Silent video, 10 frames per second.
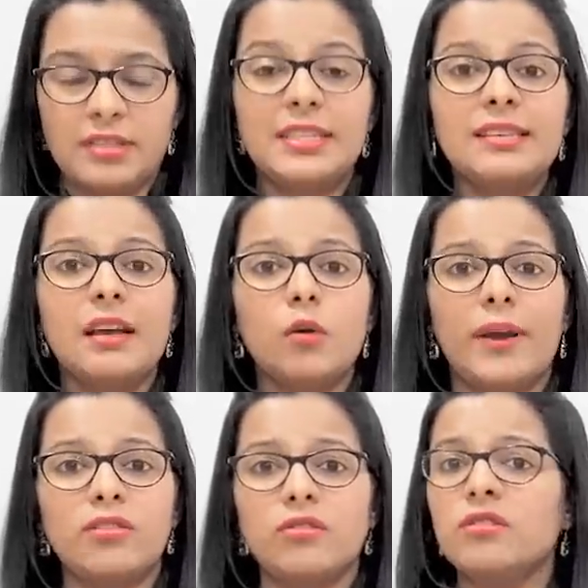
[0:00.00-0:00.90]
These are
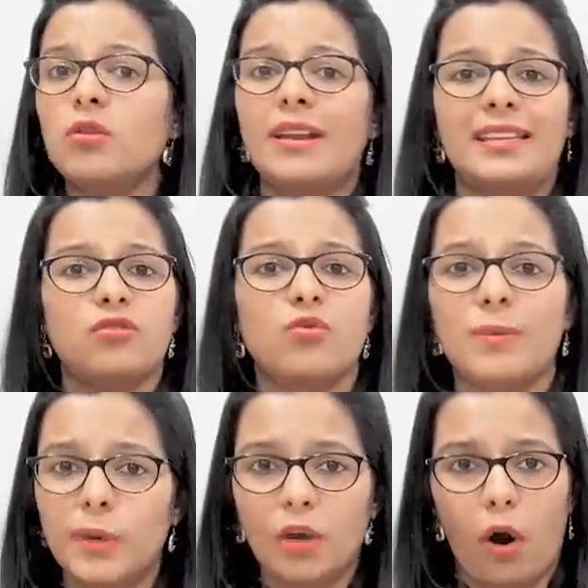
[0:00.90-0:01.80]
questions you are
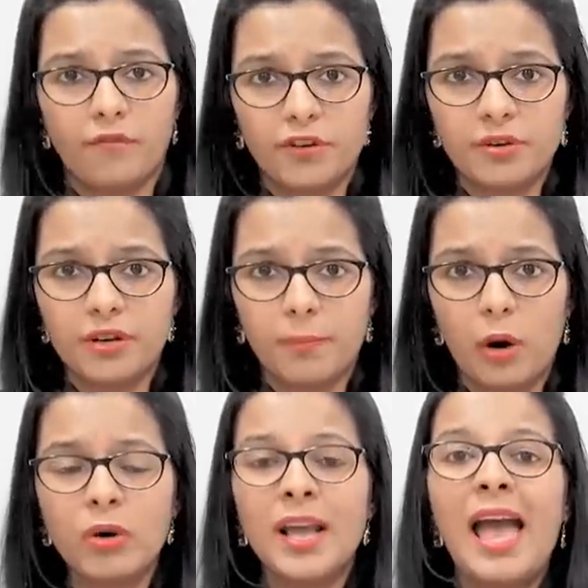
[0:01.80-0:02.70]
extremely confident
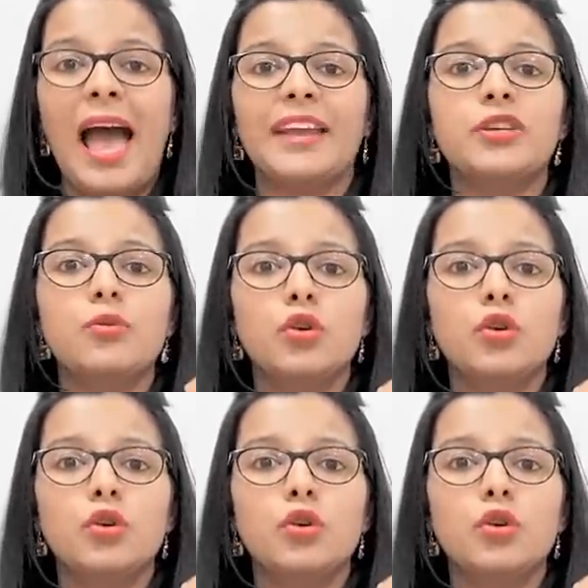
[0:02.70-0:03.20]
about and you